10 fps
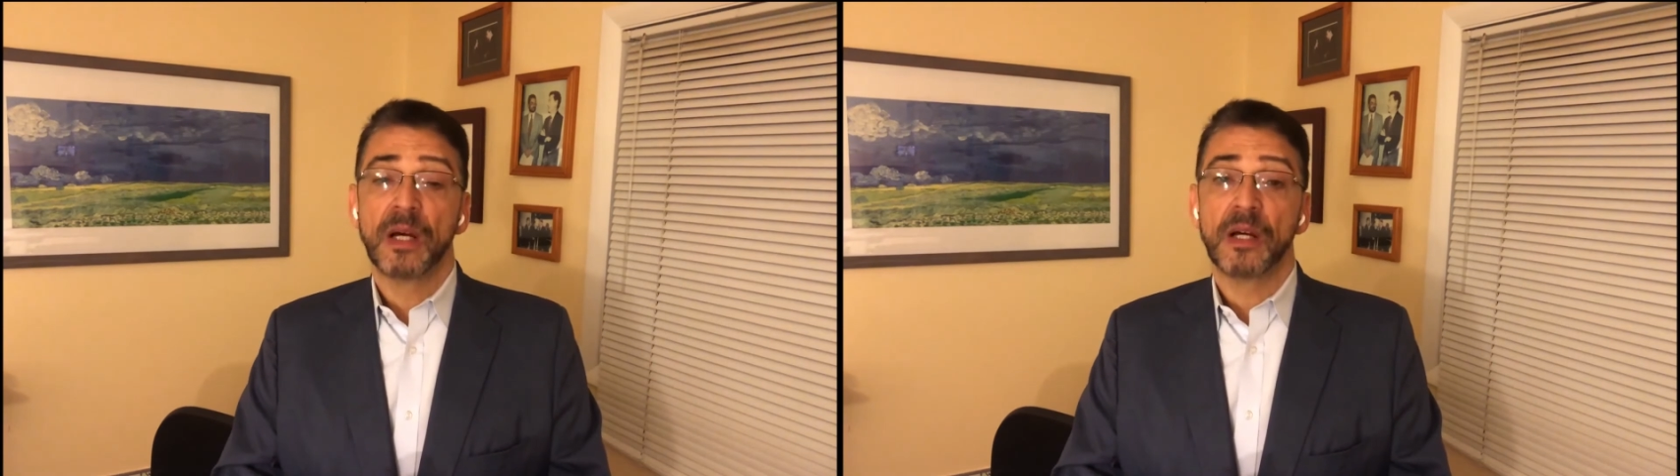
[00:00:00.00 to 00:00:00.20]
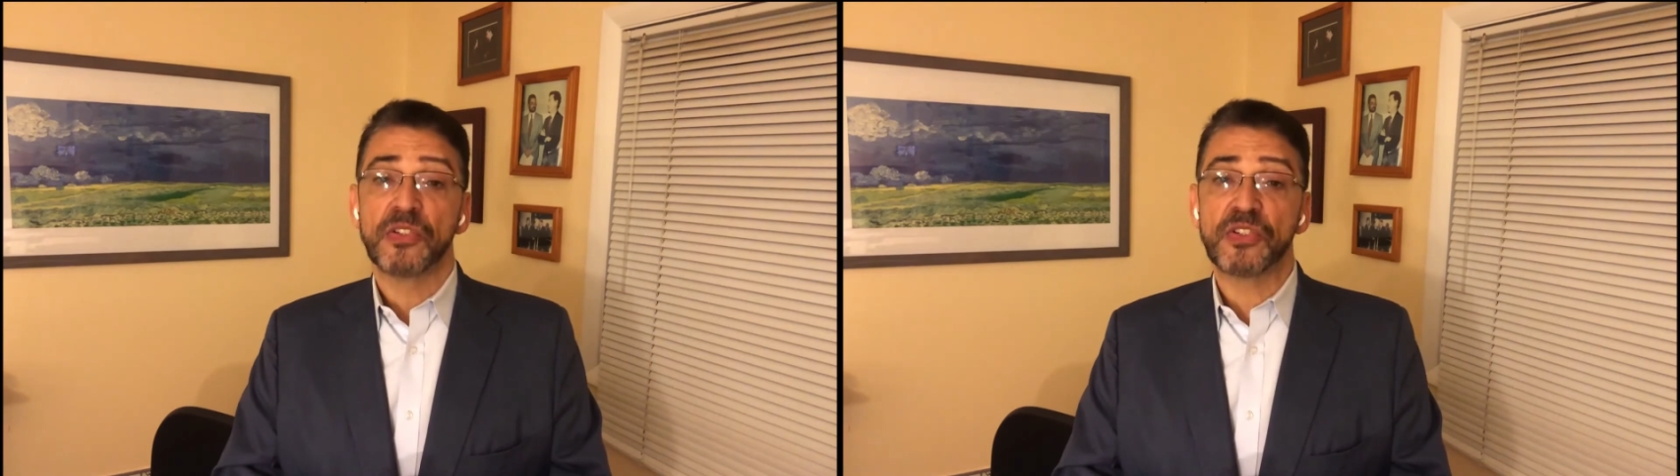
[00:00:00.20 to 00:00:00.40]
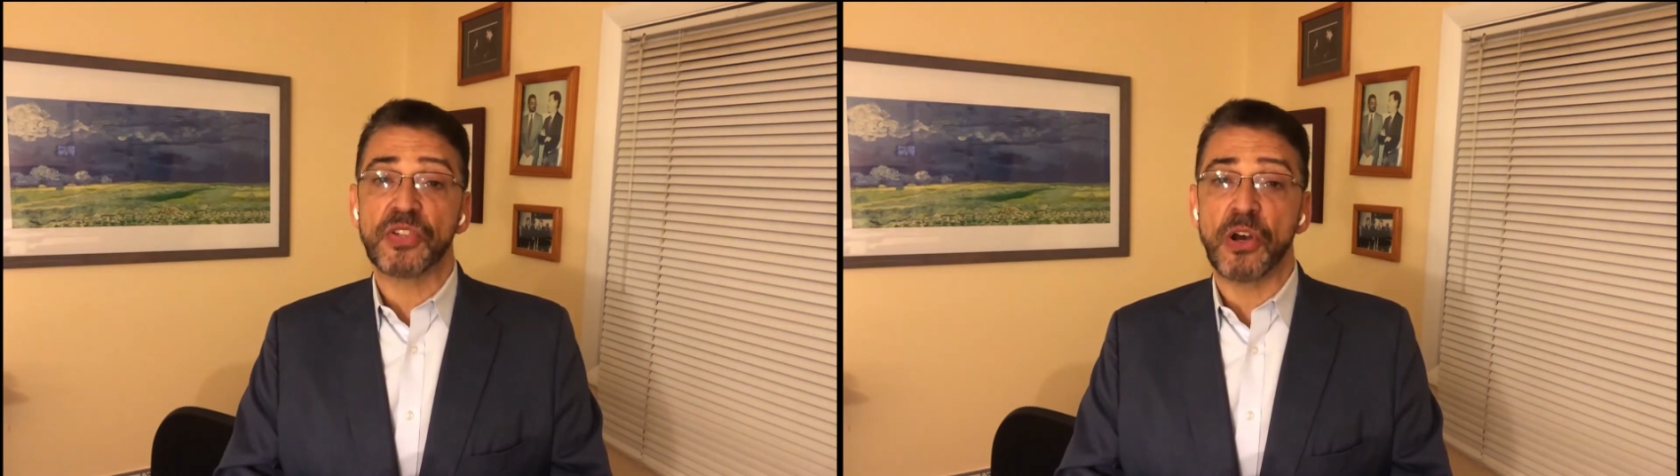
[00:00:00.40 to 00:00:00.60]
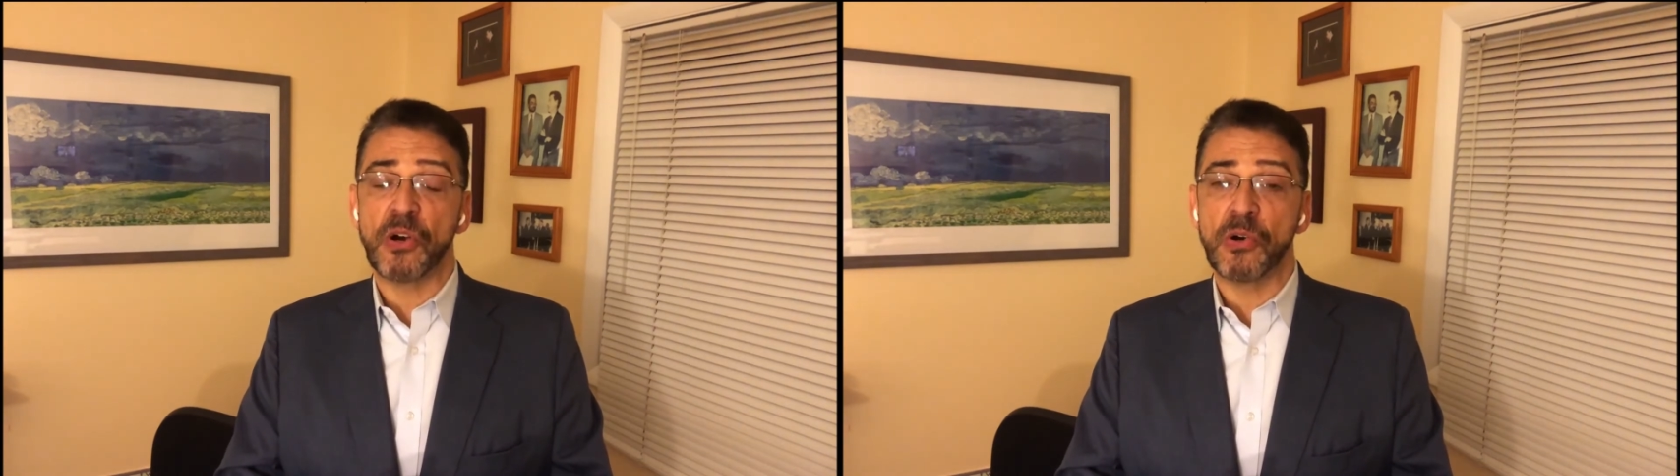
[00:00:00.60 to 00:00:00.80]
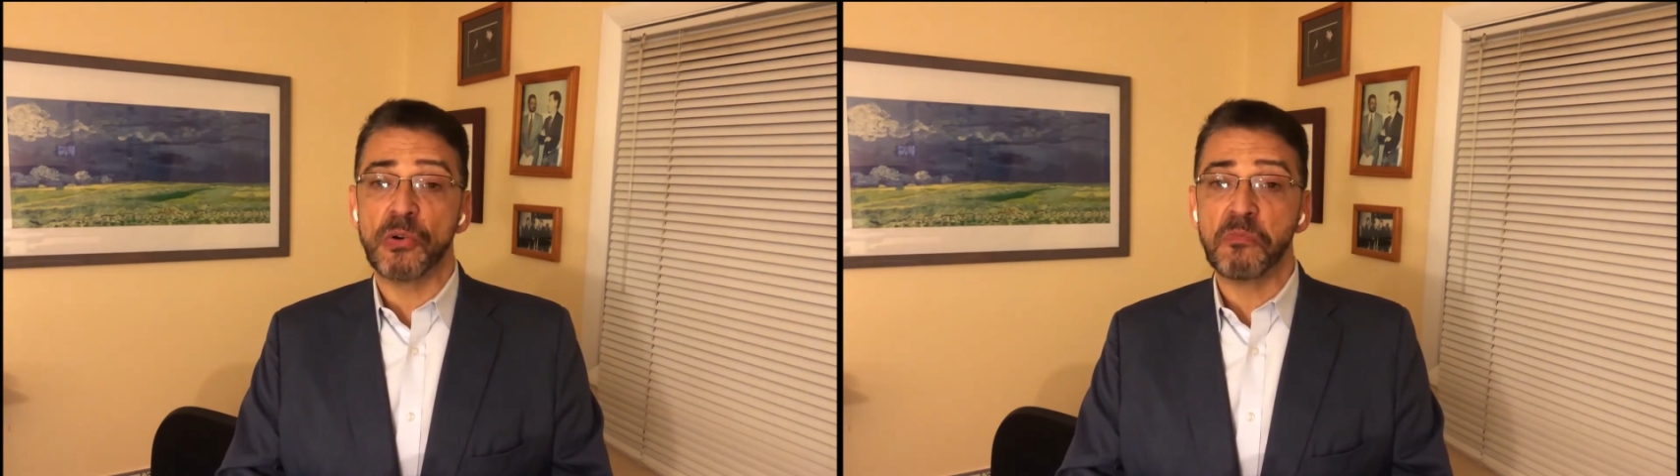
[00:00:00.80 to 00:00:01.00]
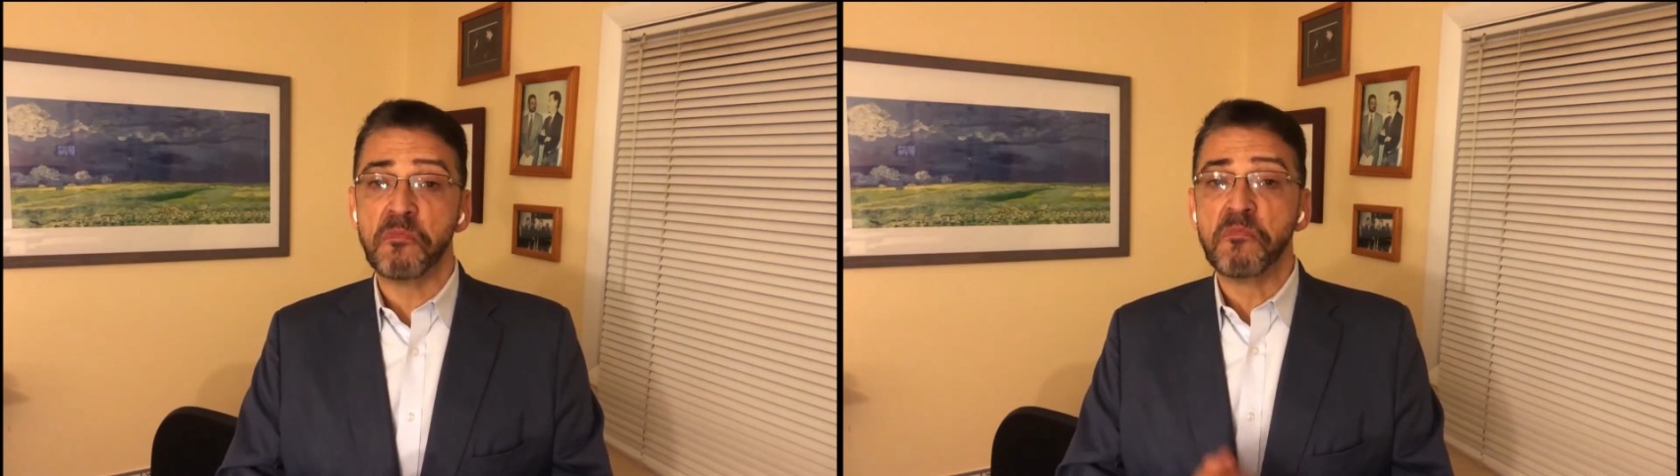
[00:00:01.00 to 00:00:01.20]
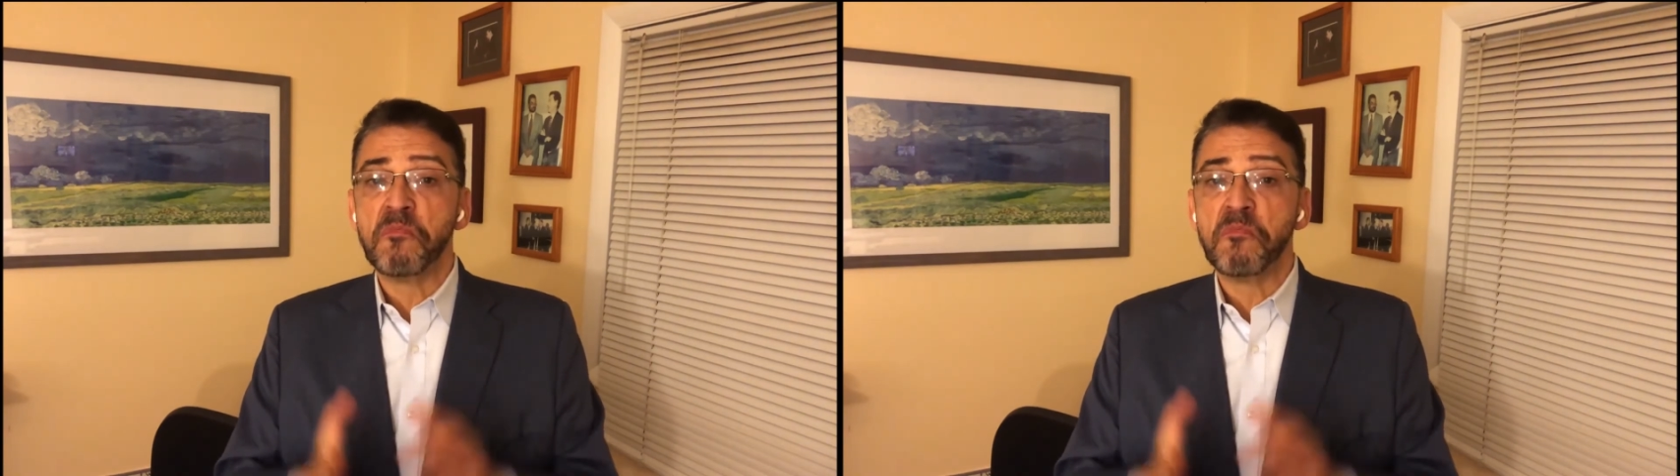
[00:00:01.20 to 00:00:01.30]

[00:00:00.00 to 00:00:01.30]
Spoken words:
So